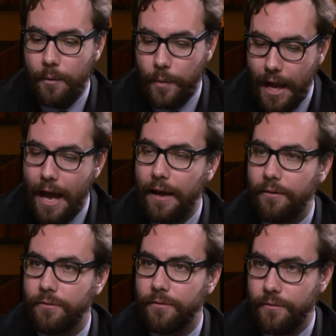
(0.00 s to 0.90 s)
we
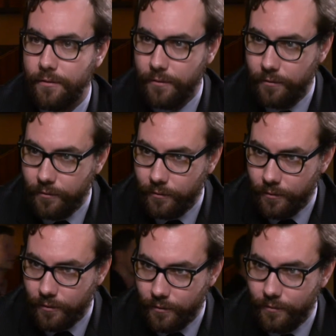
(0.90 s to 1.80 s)
have
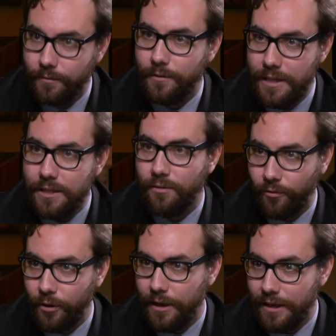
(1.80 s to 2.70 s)
these free...